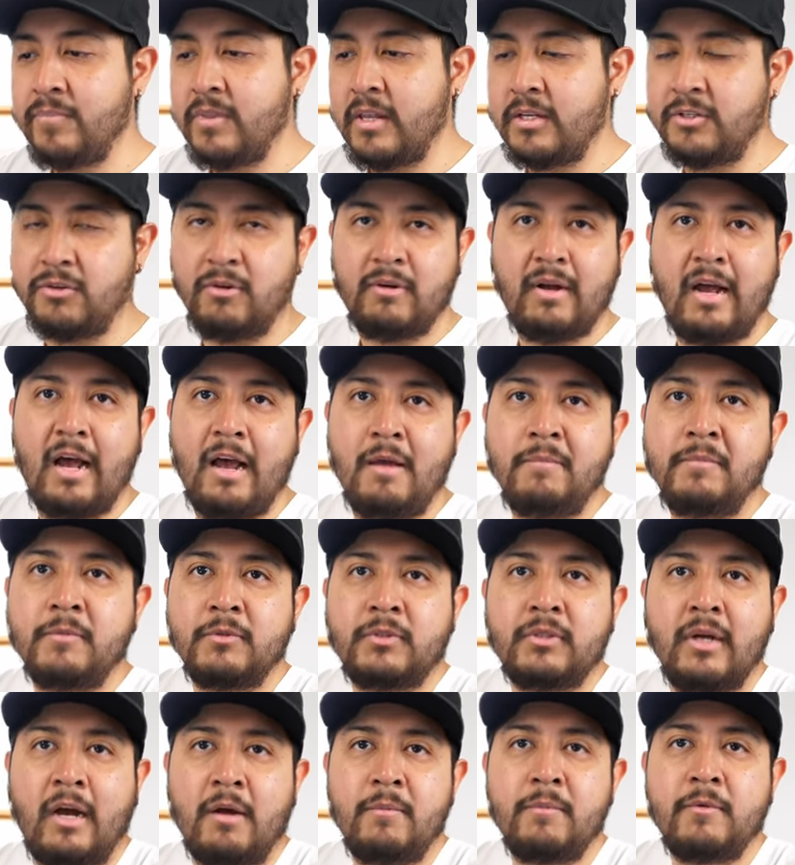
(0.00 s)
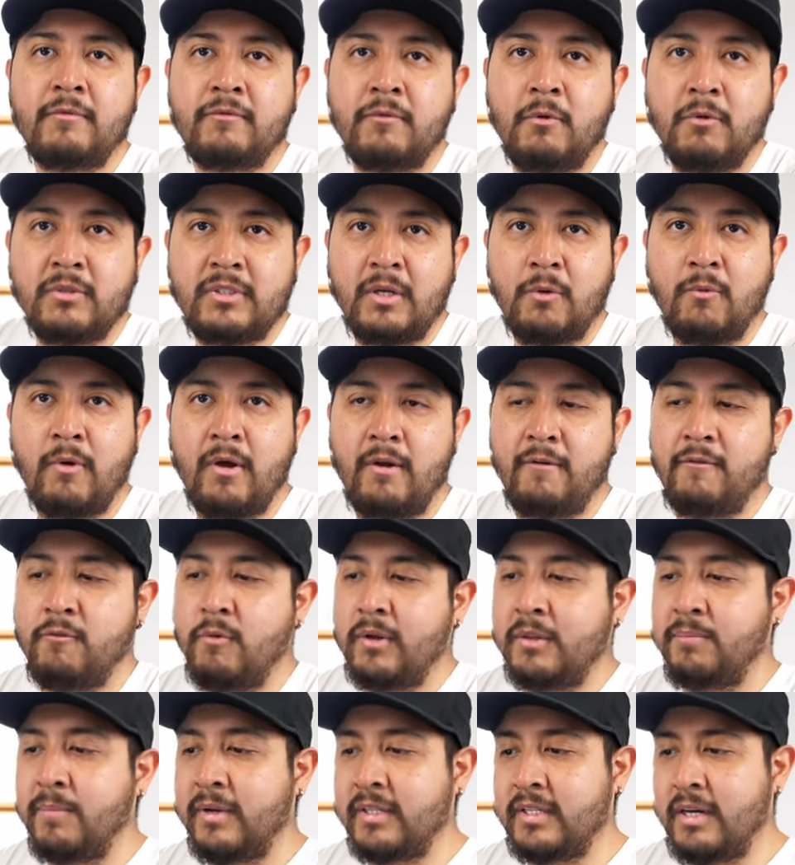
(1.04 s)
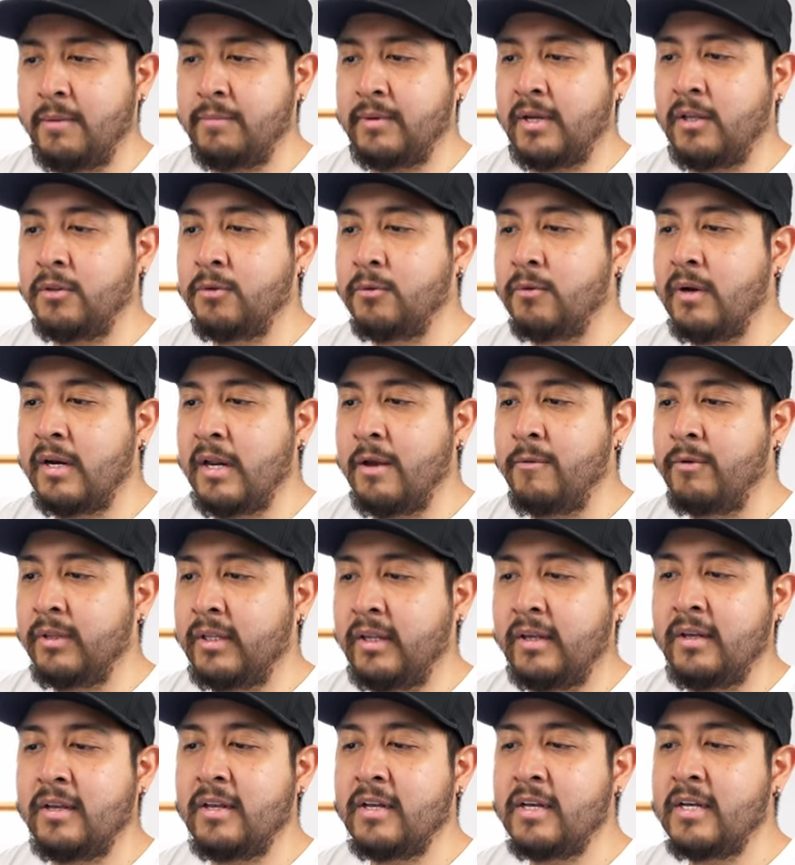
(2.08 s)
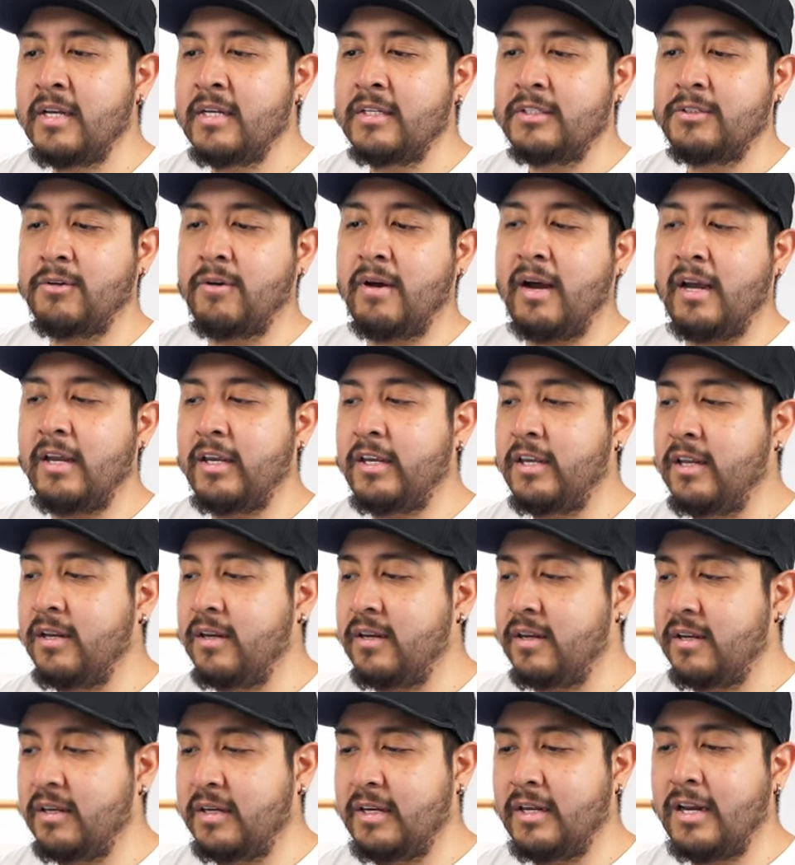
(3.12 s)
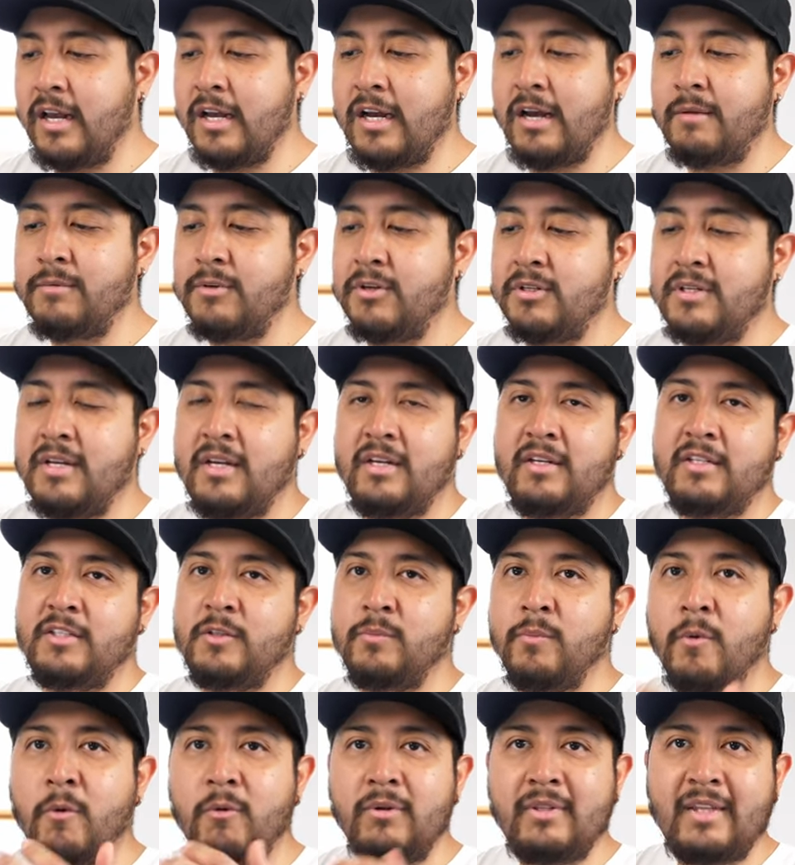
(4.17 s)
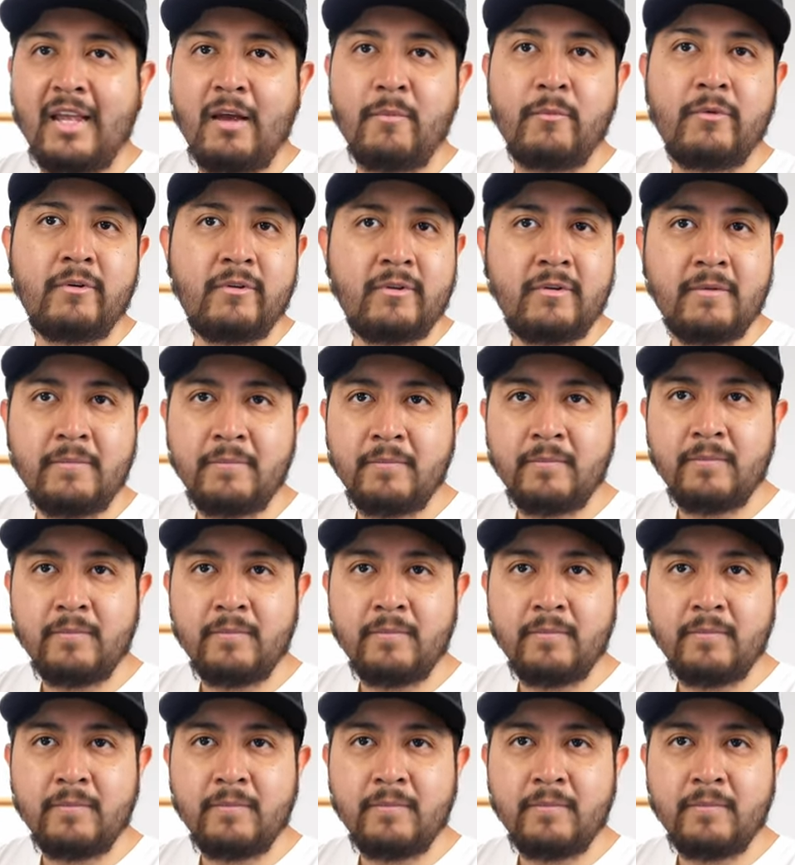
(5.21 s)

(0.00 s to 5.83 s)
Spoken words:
So I'm of course aware of what MATLAB can do and everything. So here I have just a small demo